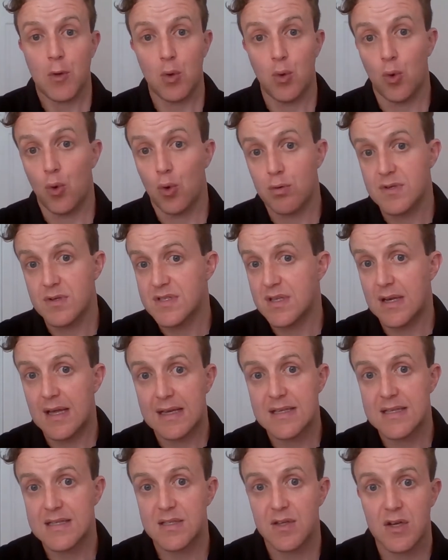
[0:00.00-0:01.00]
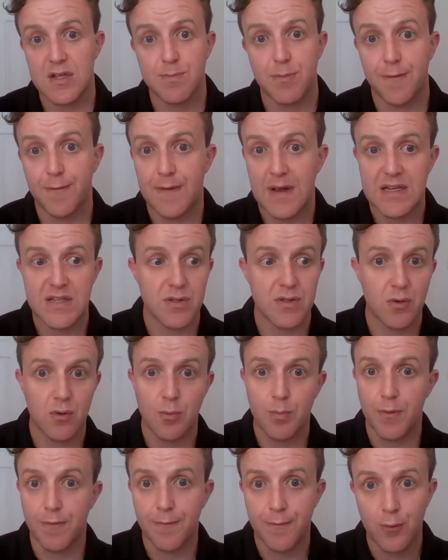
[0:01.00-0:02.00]
or as an exercise professional,
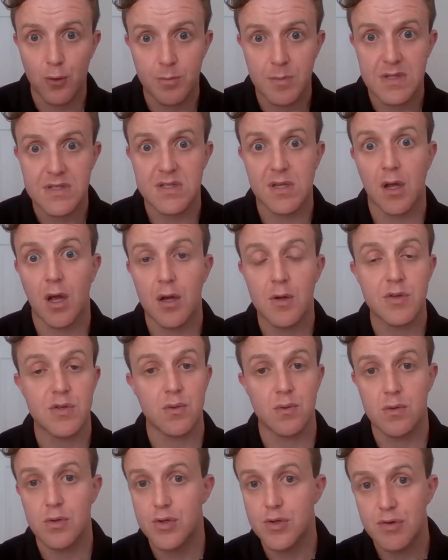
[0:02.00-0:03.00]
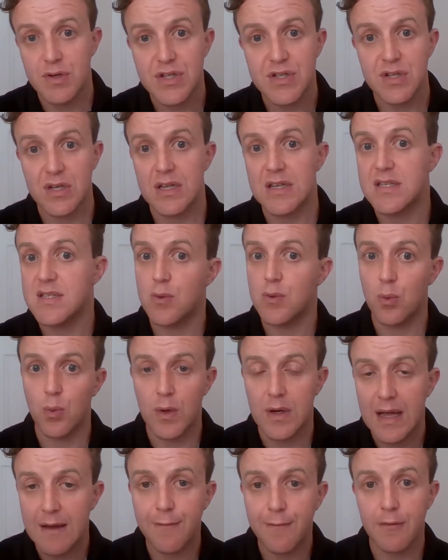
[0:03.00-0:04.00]
performance coach, or nutritionist, or
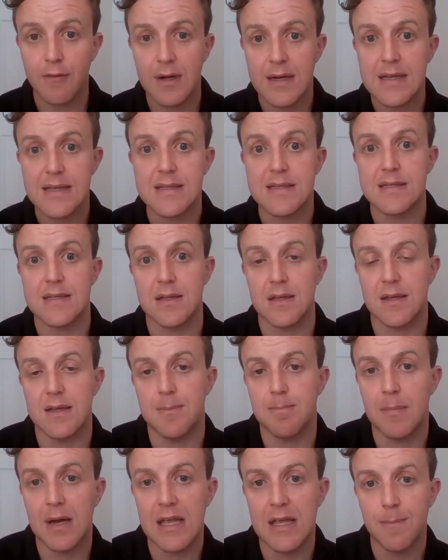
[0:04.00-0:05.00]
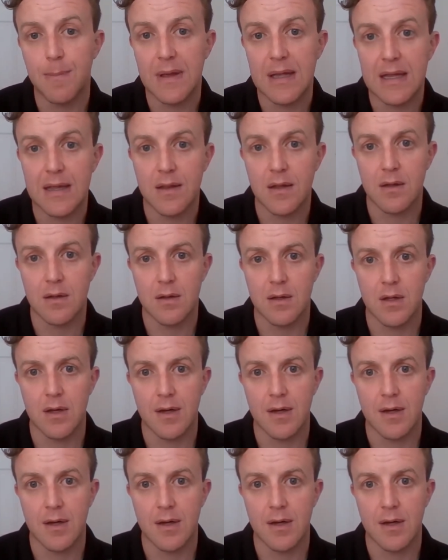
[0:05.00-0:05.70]
whatever it is that there may be that